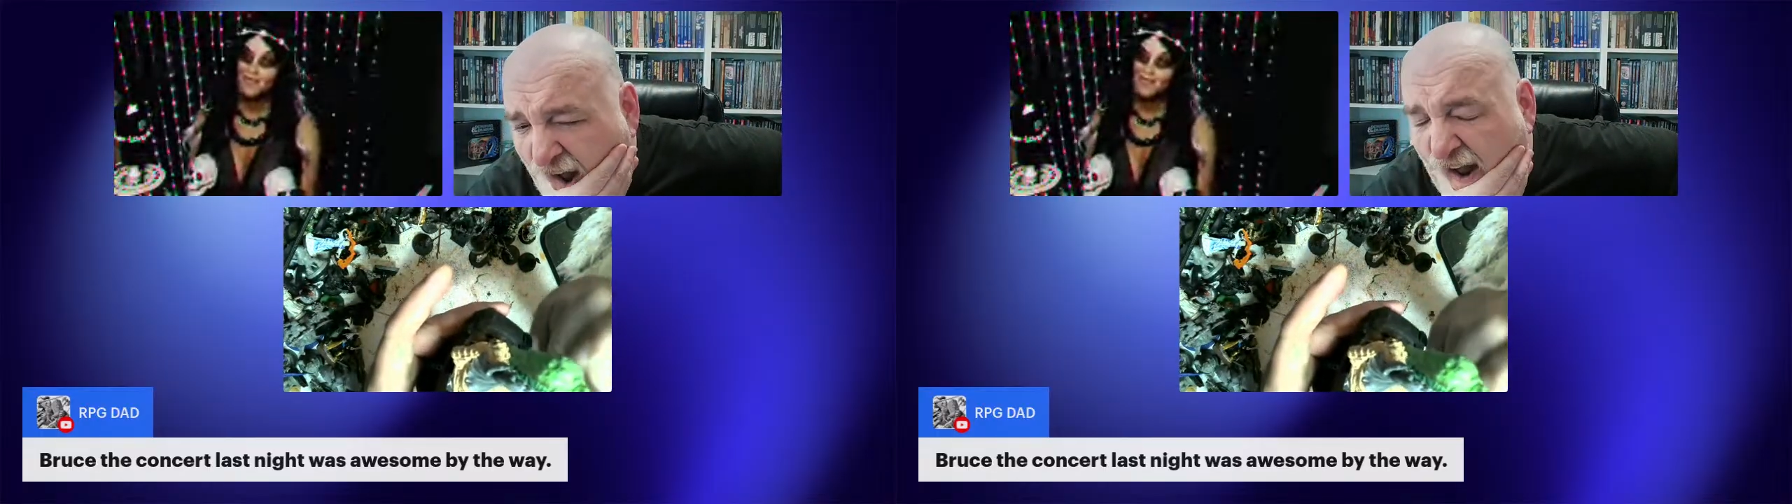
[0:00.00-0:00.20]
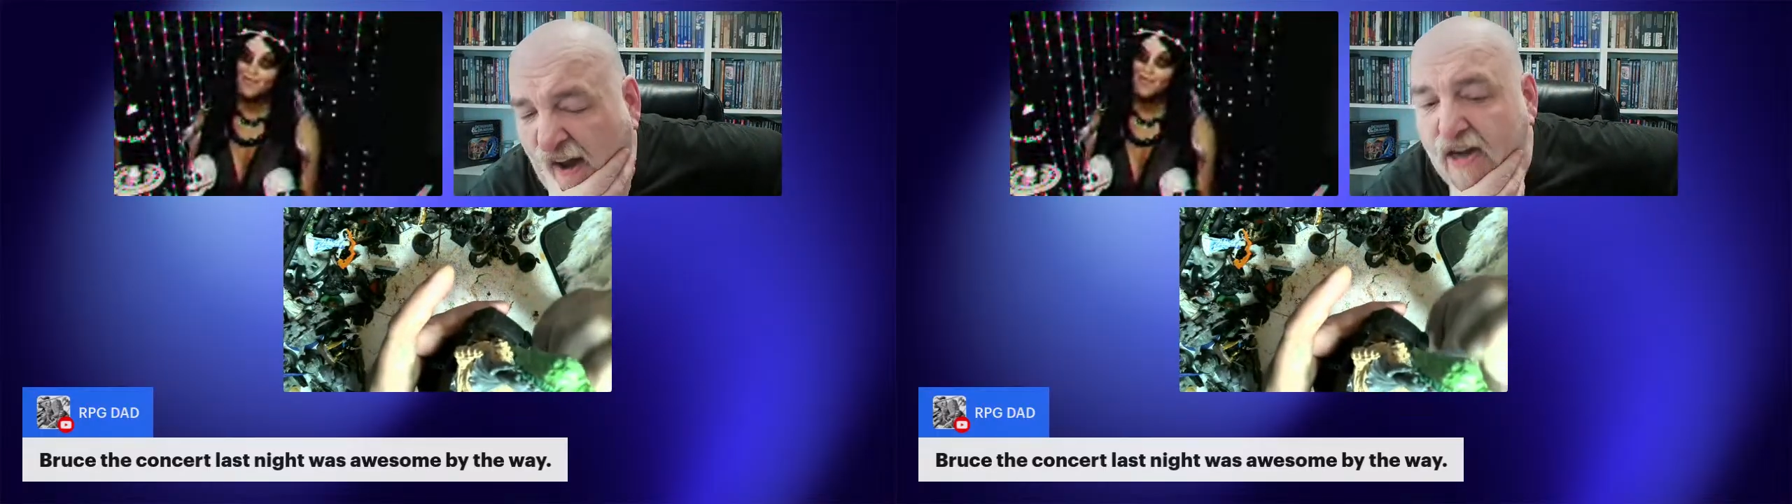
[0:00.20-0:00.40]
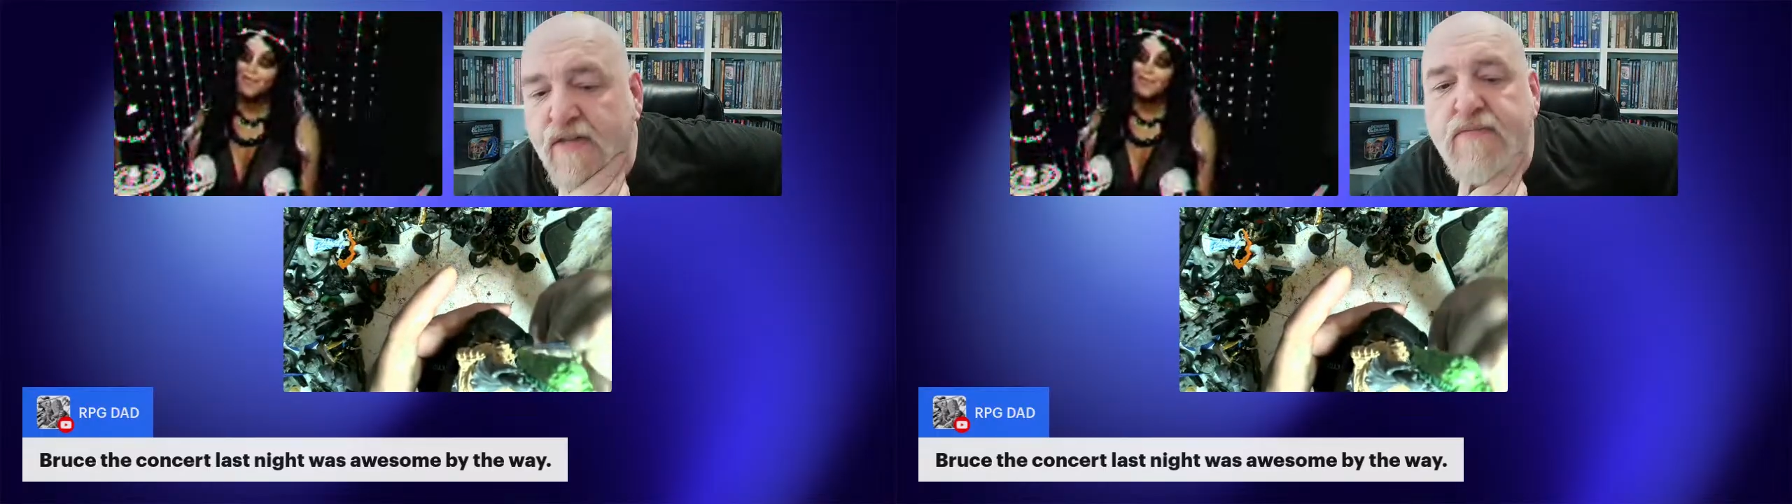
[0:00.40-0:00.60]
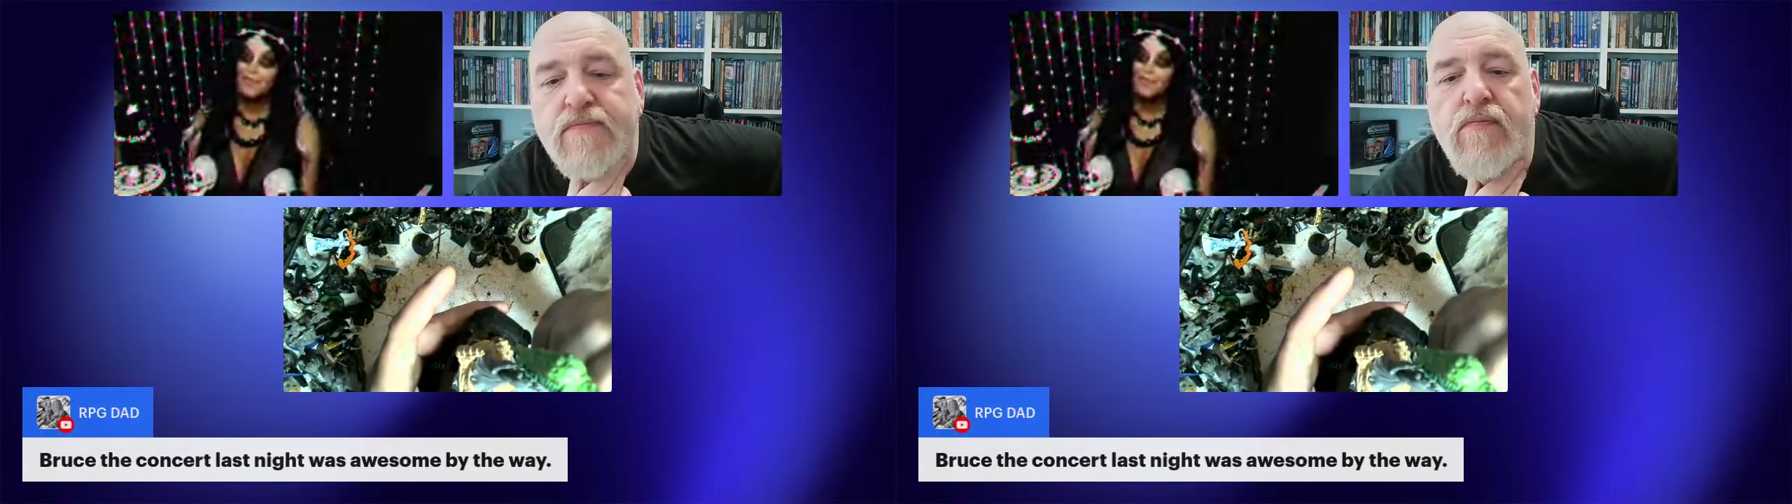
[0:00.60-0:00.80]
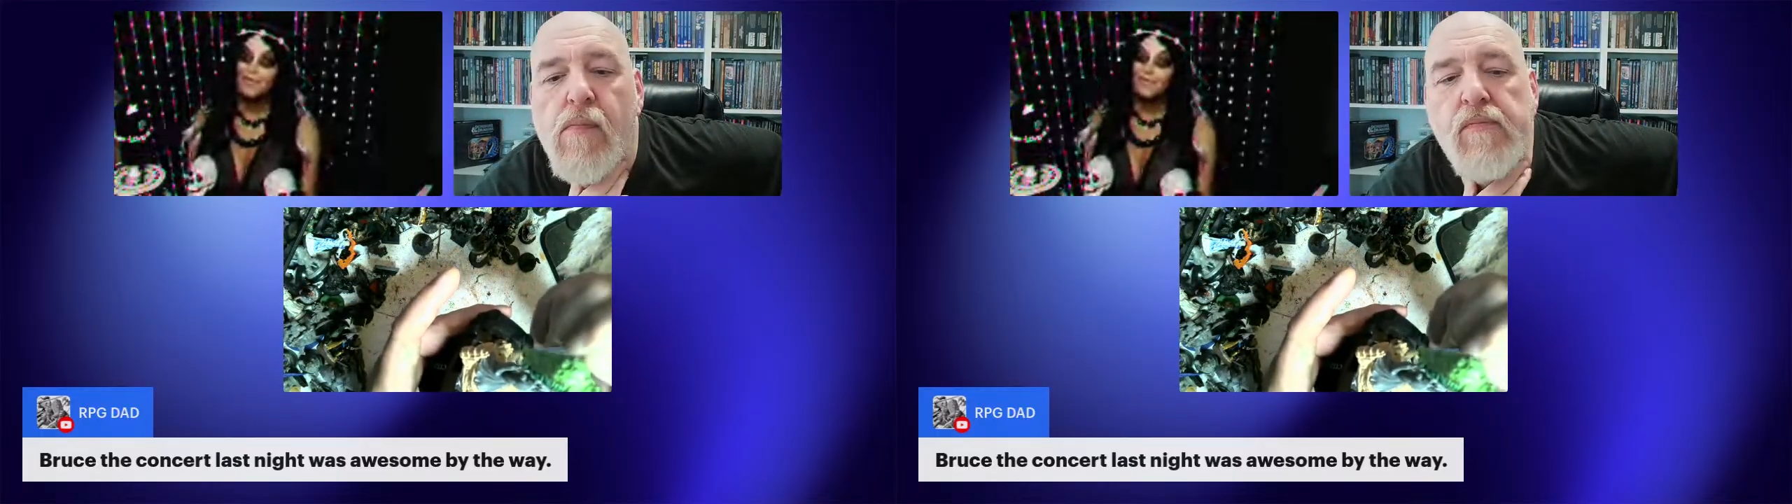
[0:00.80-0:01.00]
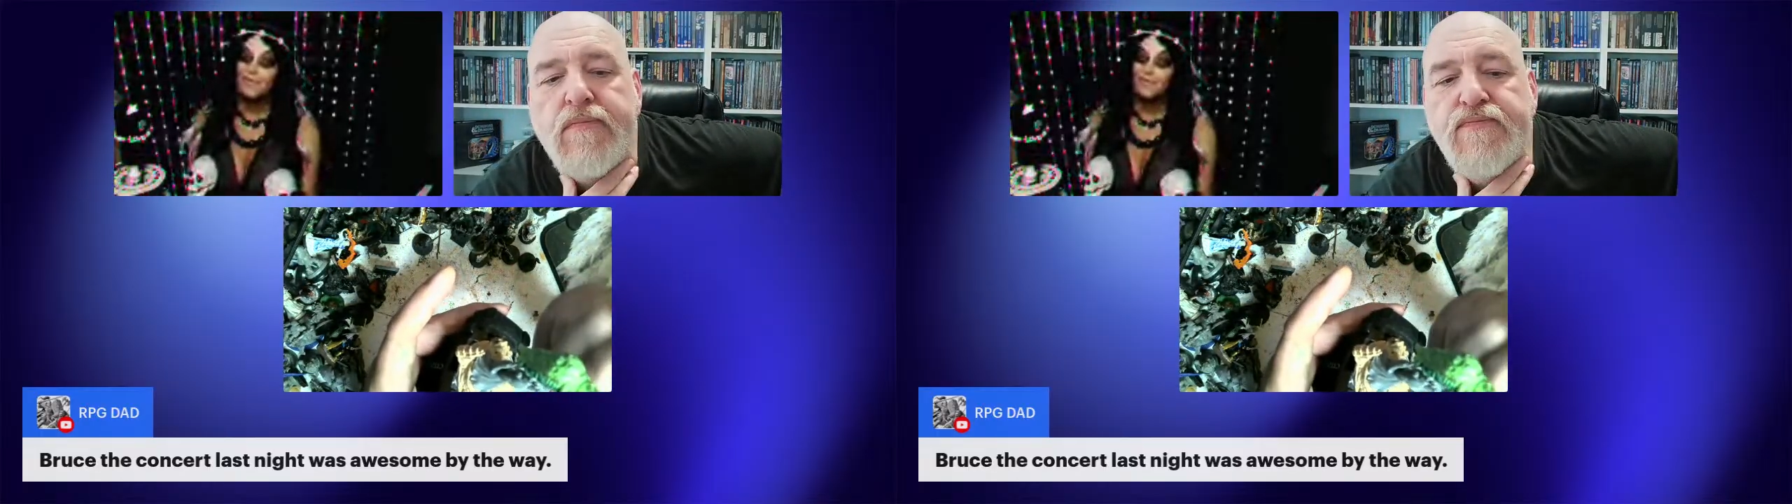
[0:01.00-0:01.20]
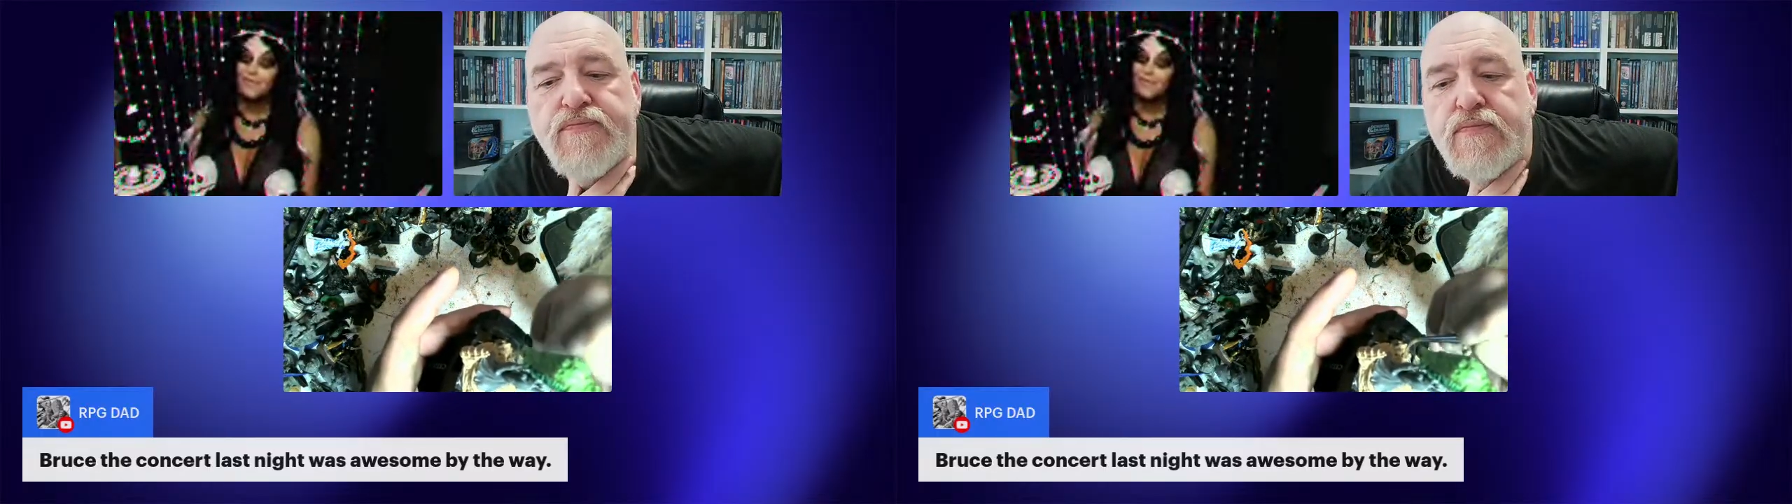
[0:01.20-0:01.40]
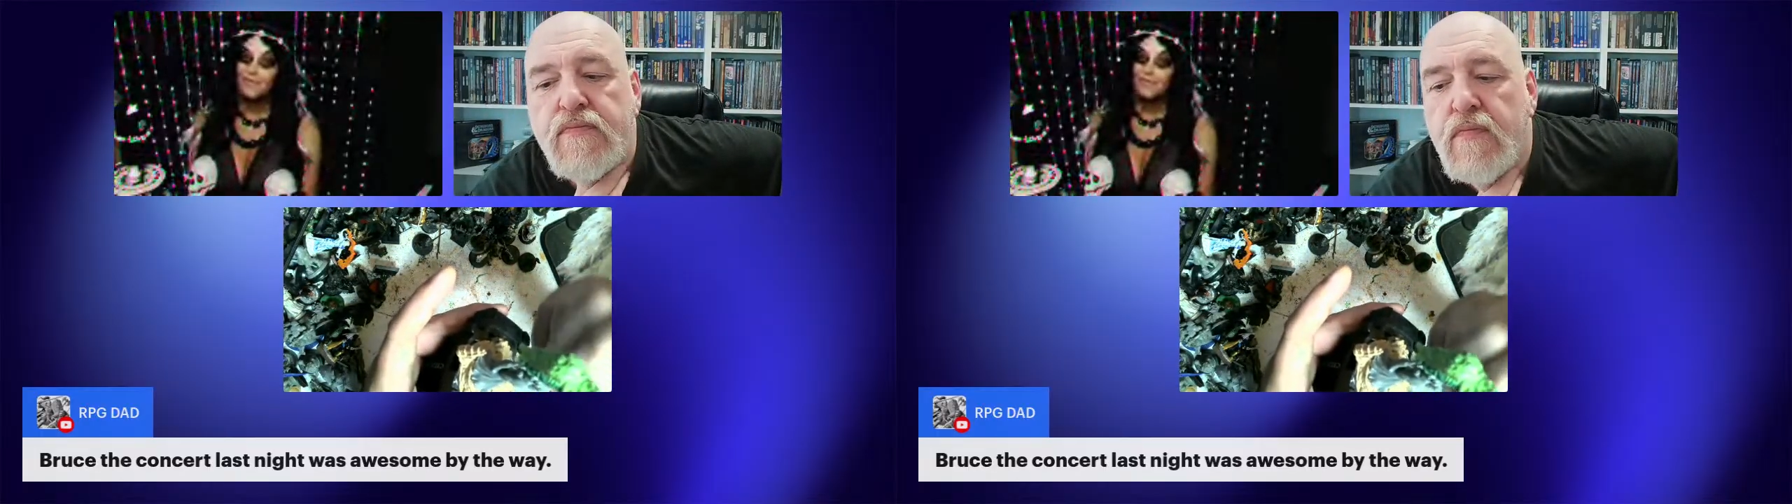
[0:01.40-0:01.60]
because you can see
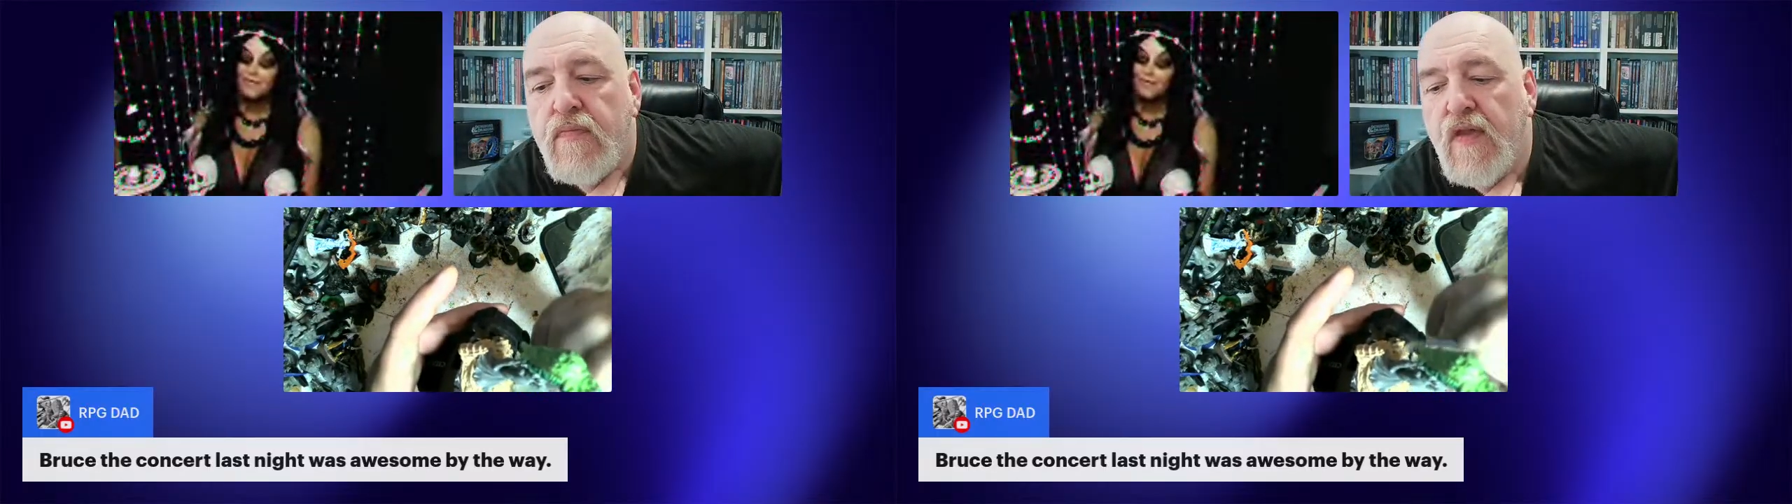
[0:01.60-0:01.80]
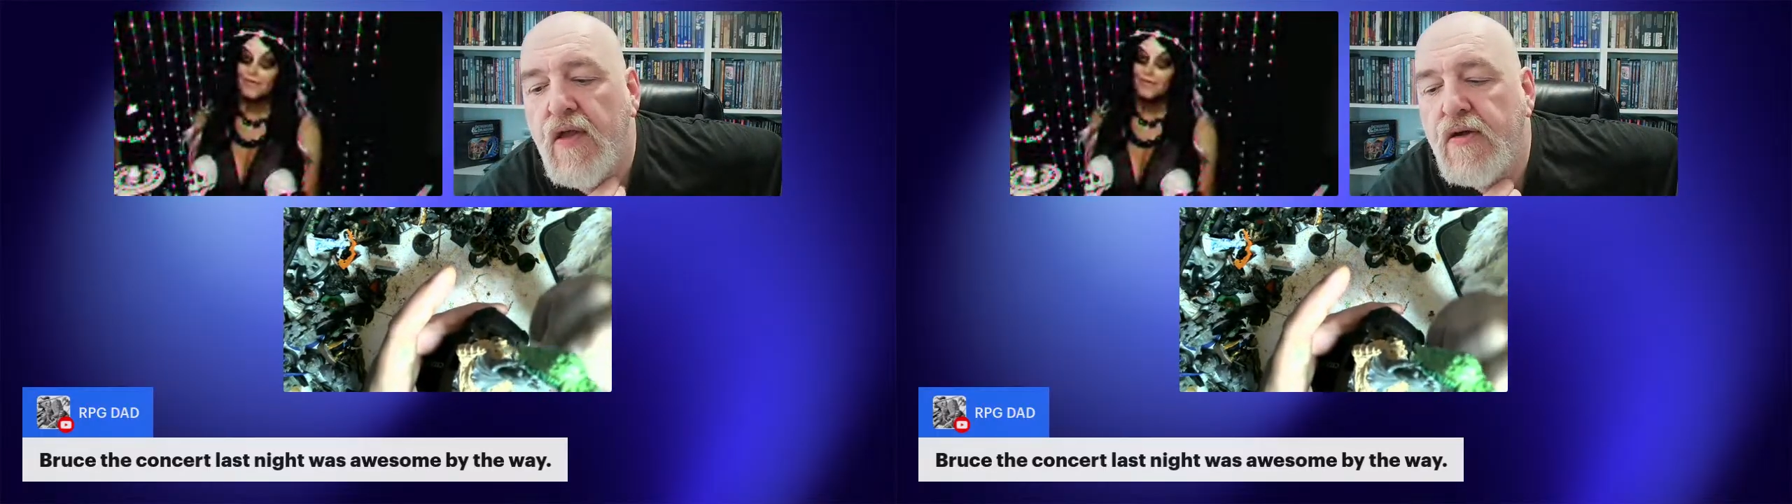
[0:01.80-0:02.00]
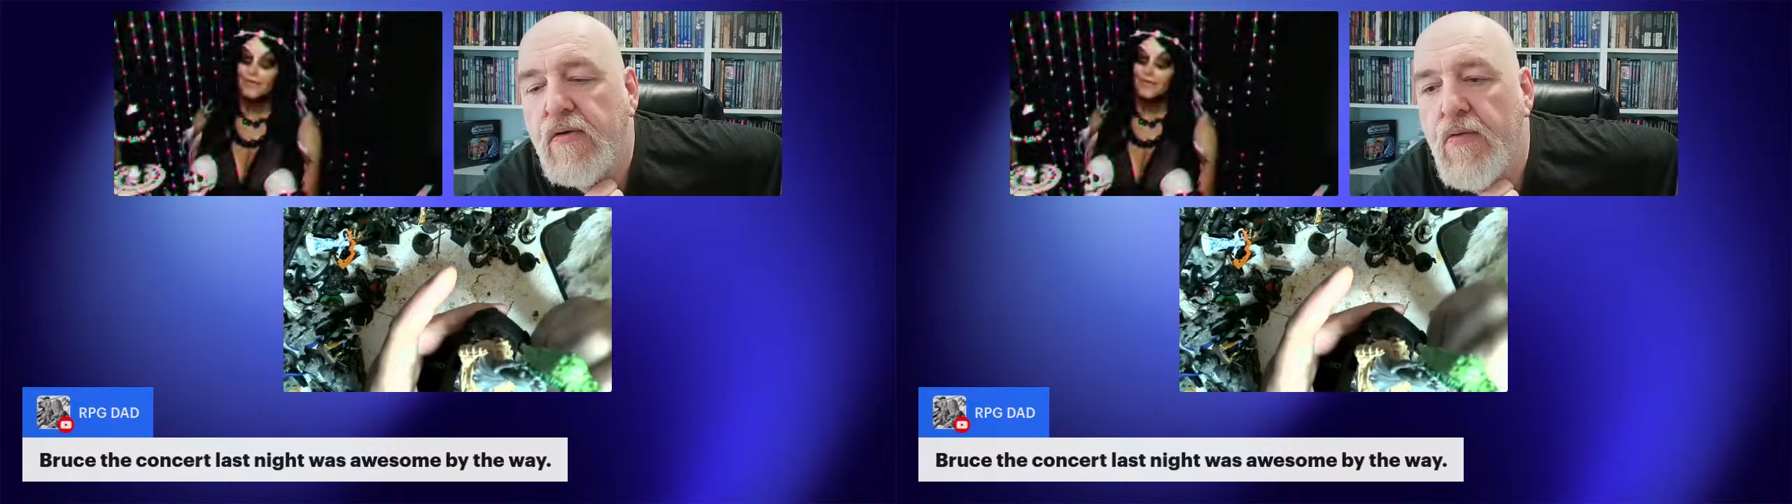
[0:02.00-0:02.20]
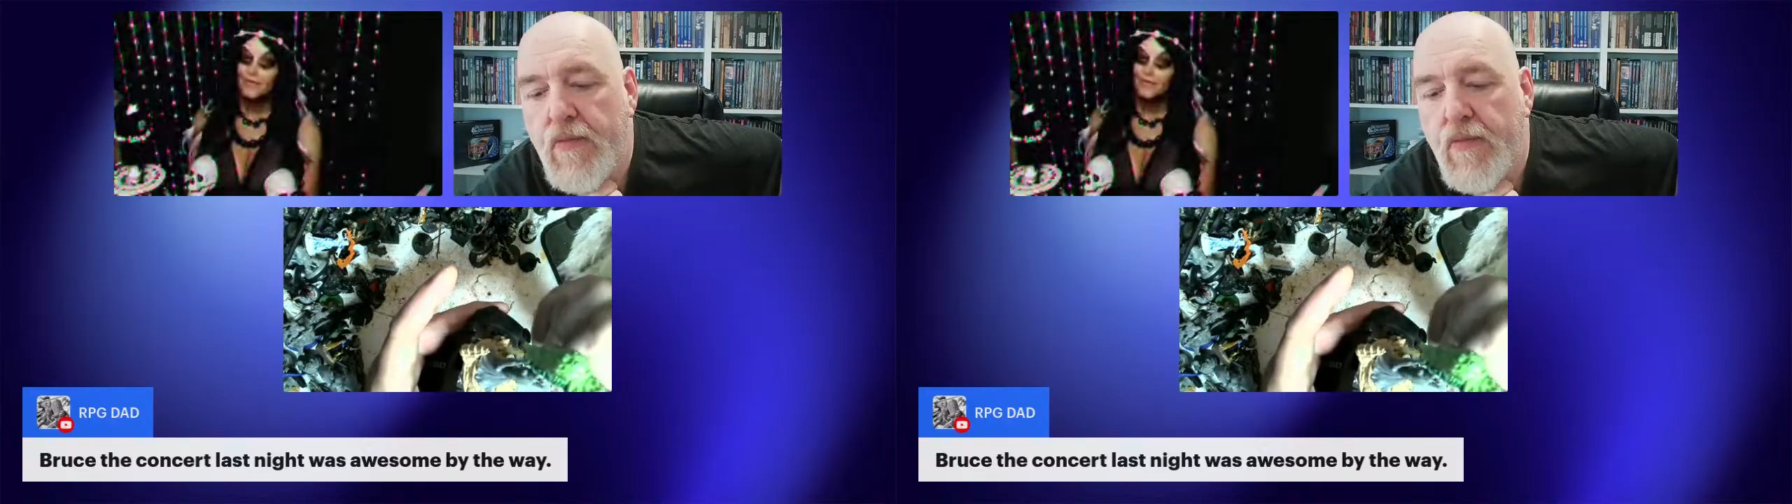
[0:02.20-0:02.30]
it for free.